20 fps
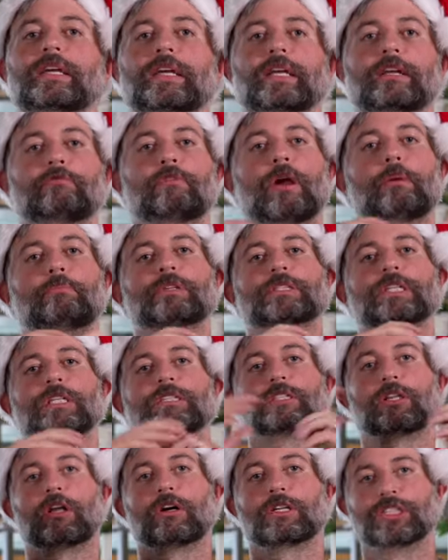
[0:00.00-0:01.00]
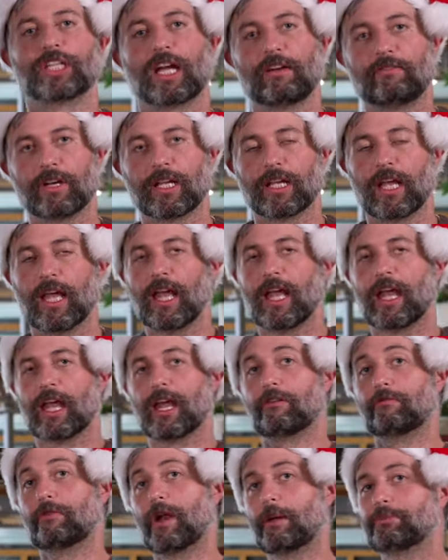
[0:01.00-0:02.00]
it represents longevity, it
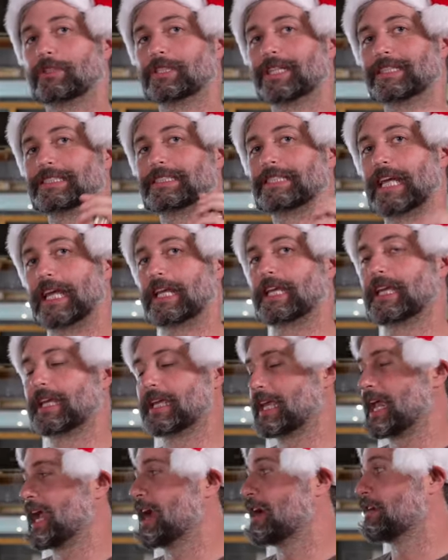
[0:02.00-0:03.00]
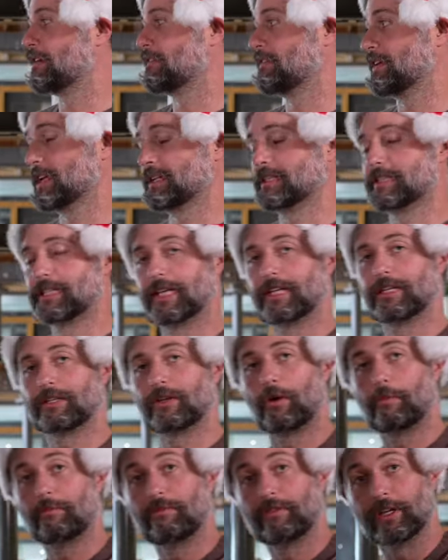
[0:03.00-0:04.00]
represents taking care of hint hint,
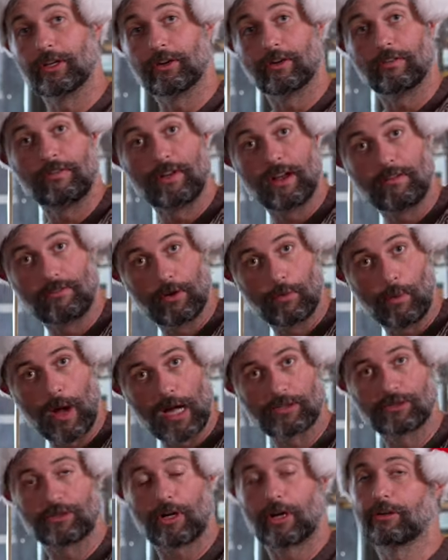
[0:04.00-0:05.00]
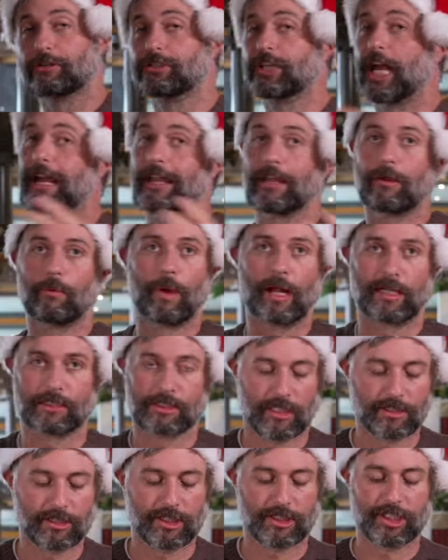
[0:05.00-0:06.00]
hopefully your favorite wax trucker jacket,
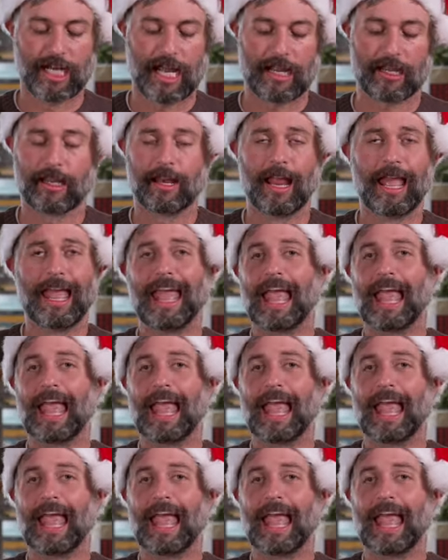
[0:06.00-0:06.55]
wax Hudson jacket,